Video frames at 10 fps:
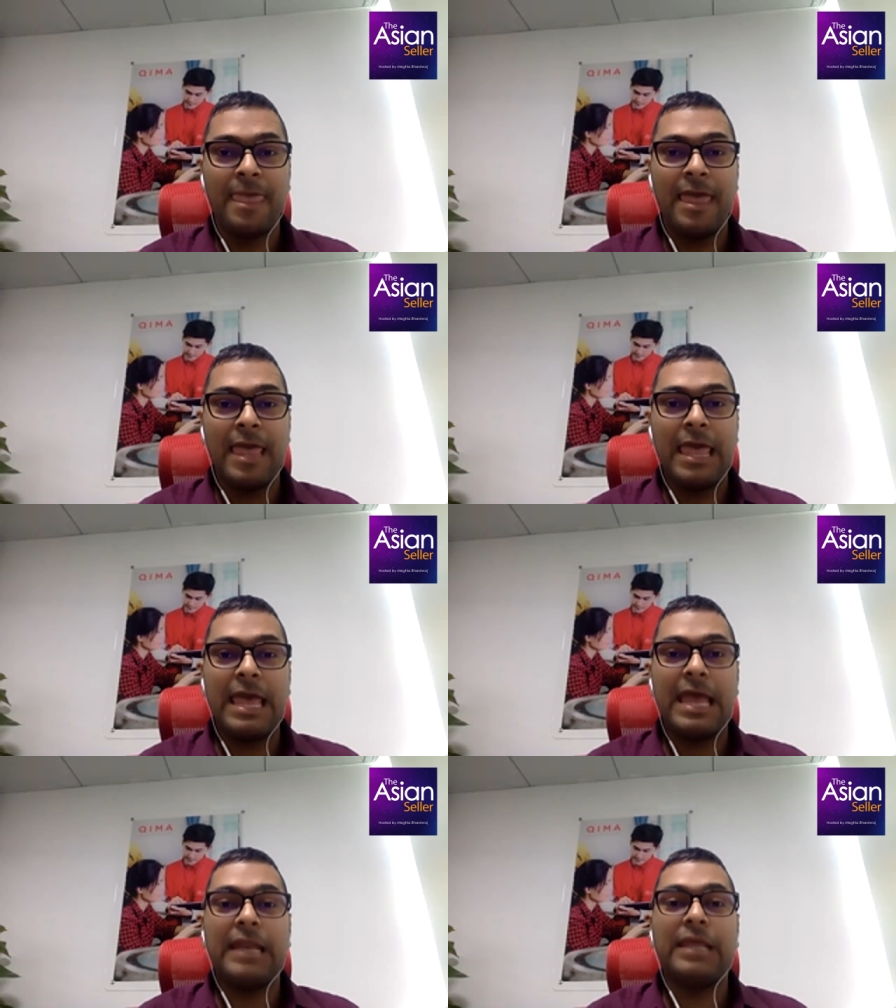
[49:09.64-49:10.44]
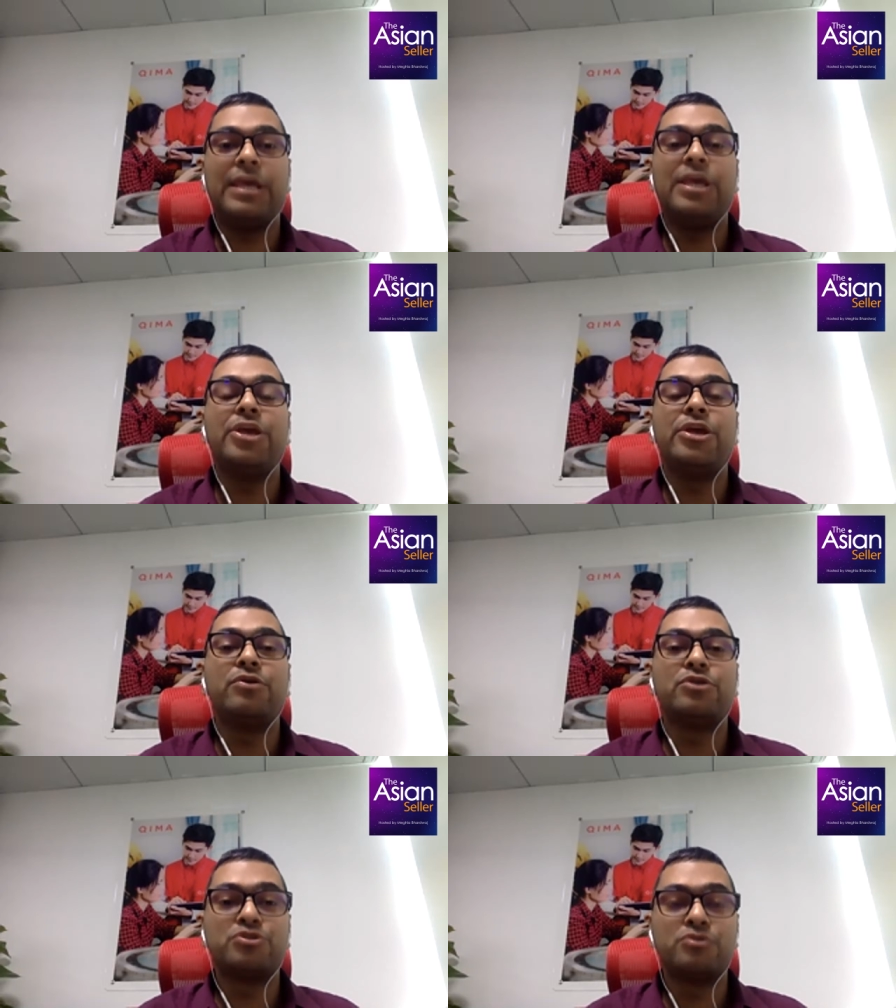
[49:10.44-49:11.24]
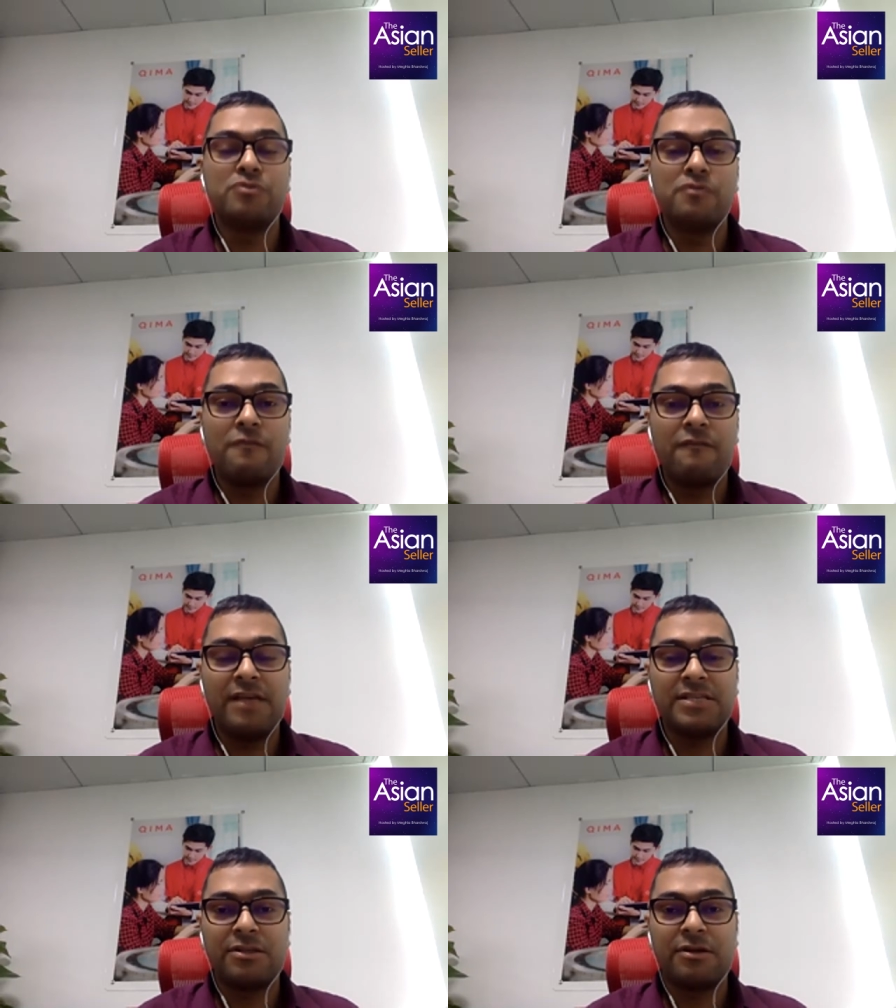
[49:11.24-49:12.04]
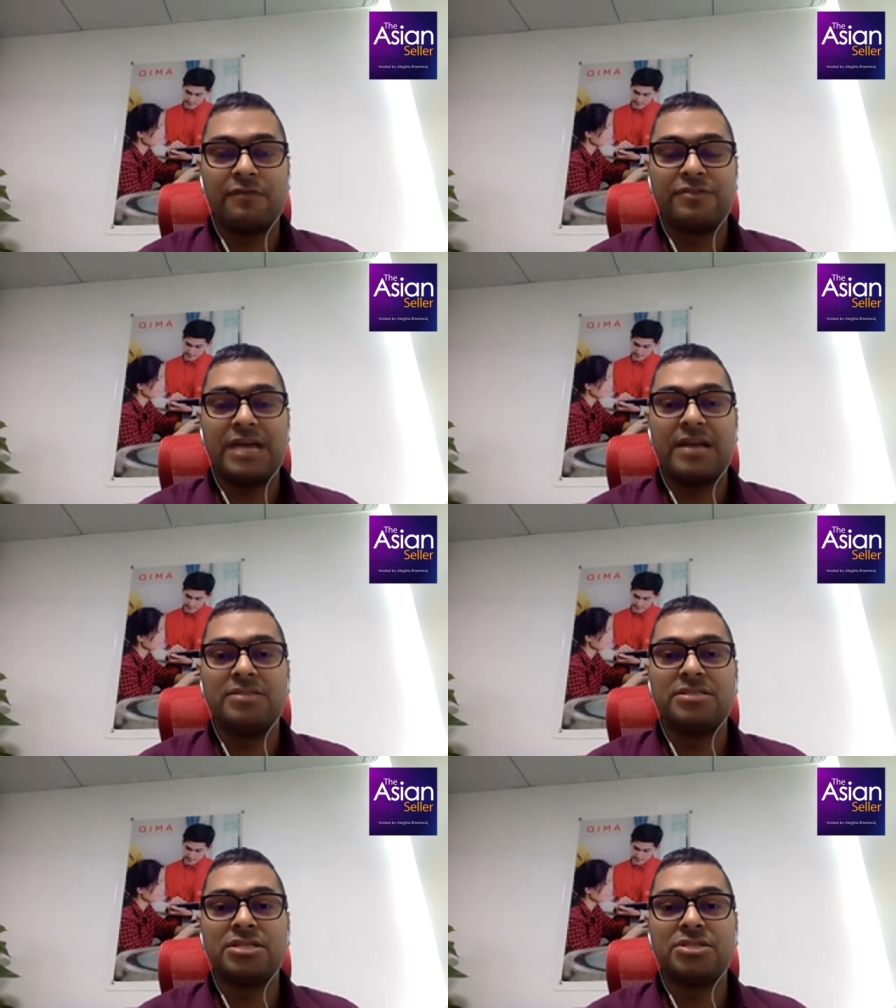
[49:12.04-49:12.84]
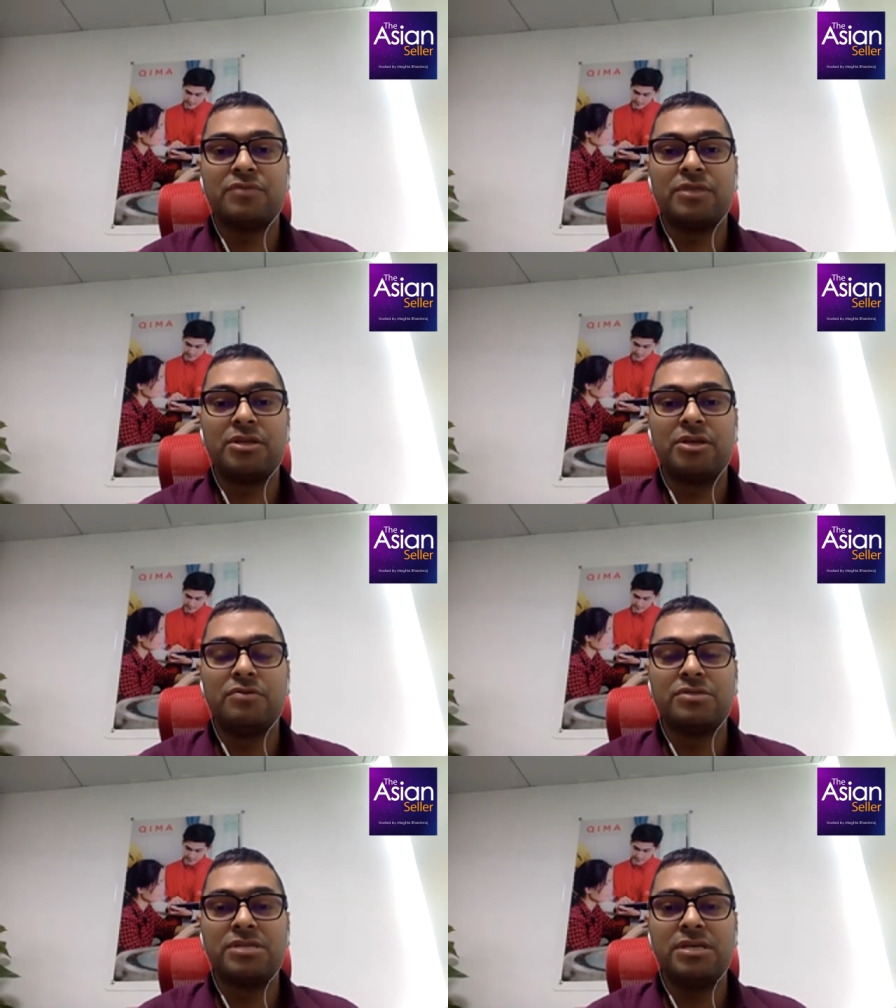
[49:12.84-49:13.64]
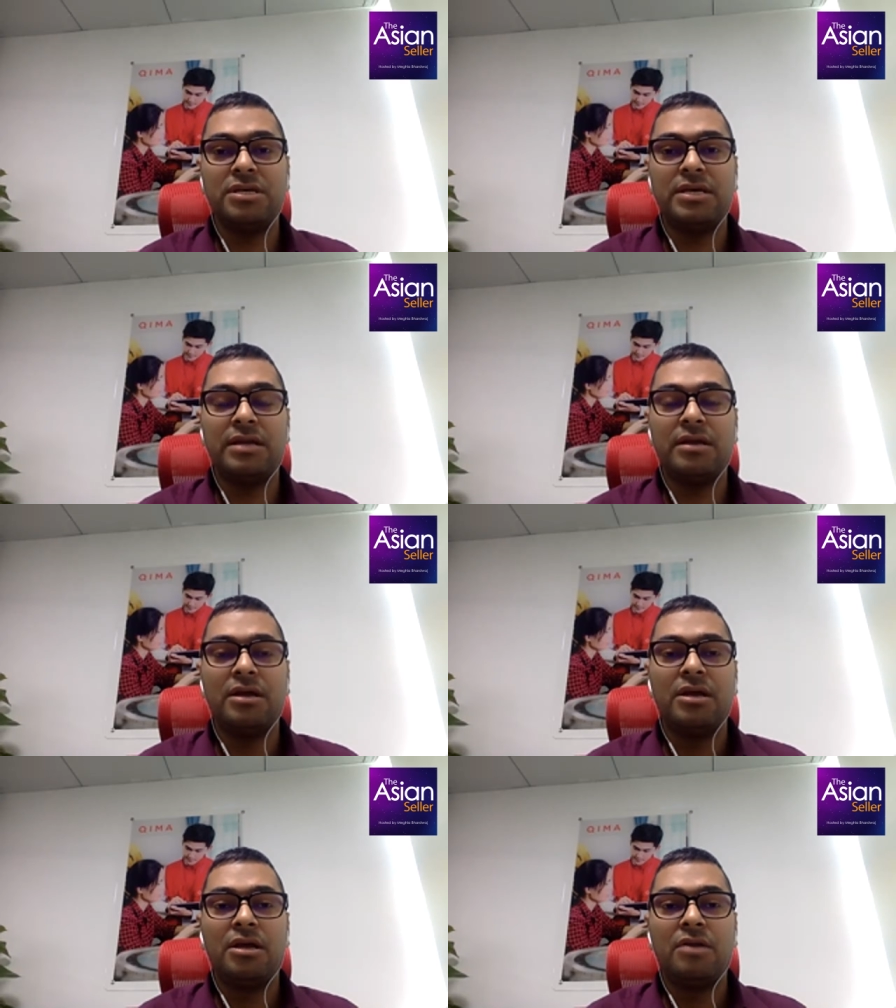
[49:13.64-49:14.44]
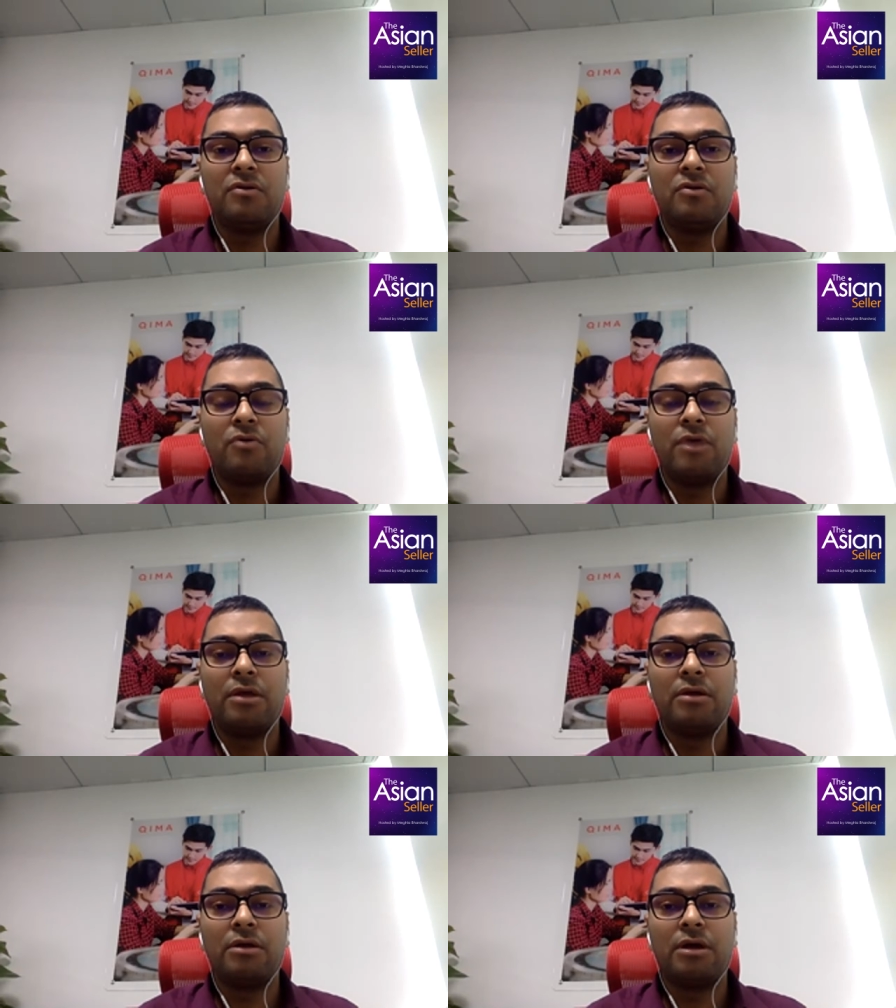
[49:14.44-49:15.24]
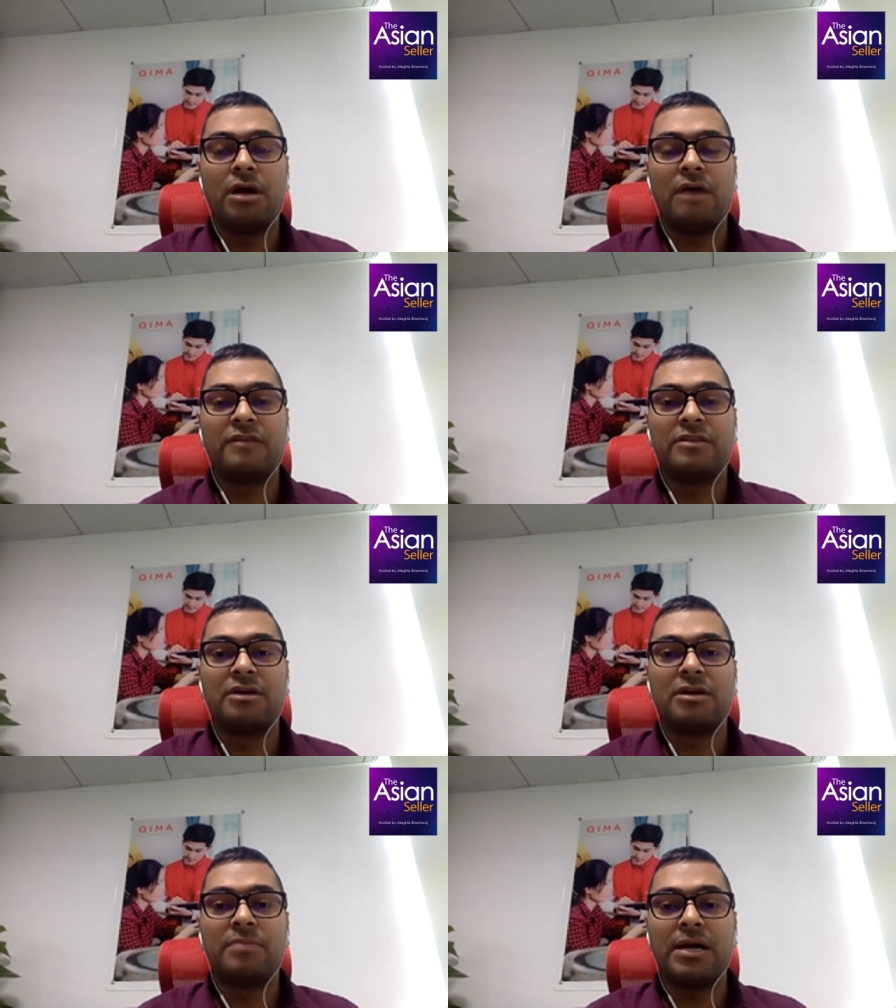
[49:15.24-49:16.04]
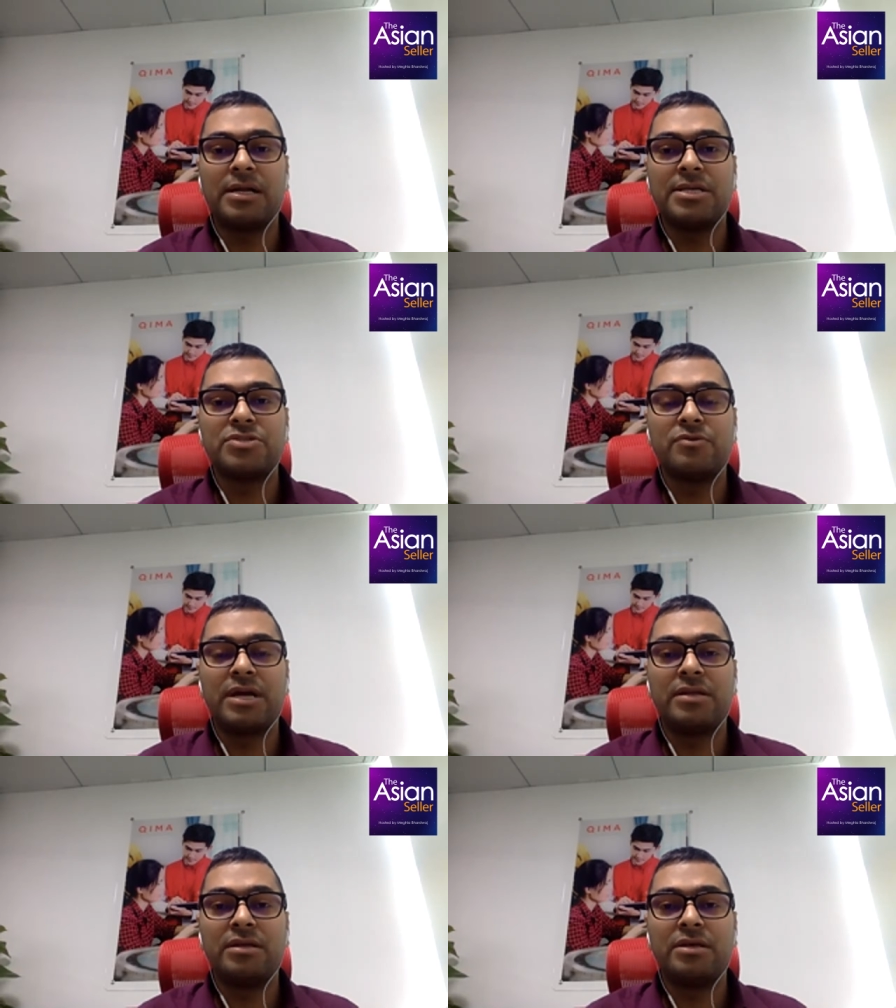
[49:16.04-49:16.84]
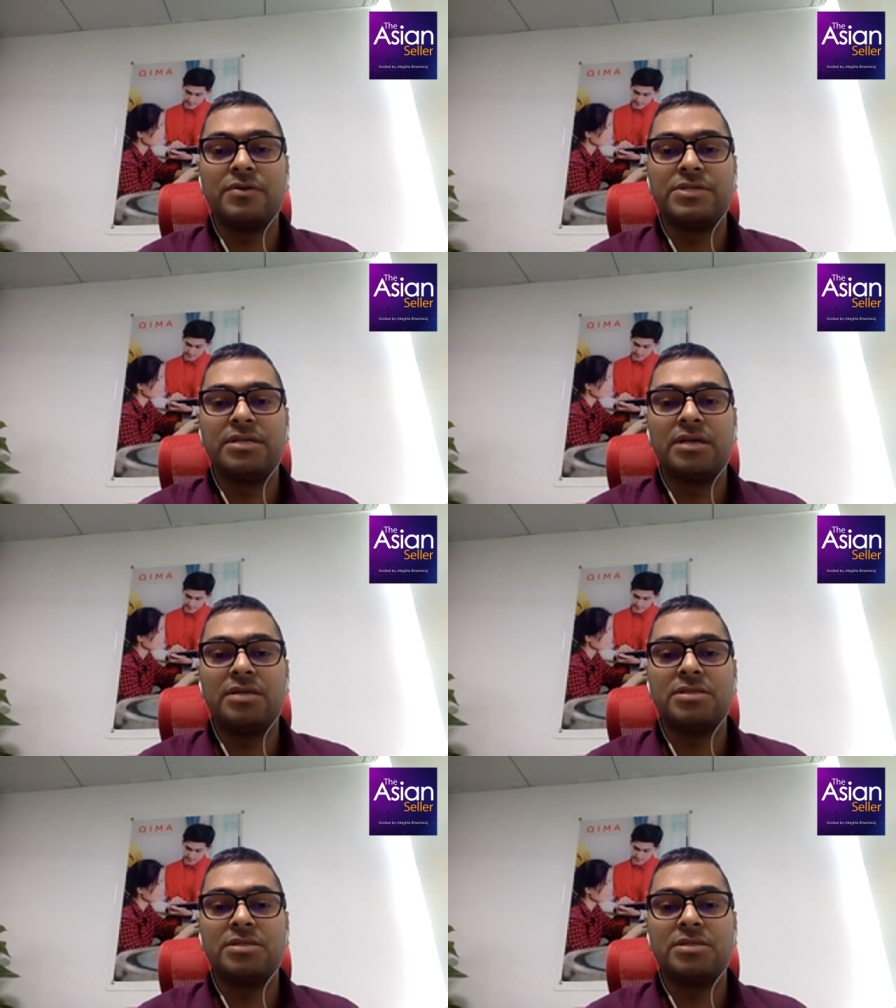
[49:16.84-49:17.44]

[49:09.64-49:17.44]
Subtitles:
and he used to face a lot of challenges with QC and going after third parties to get the QC done.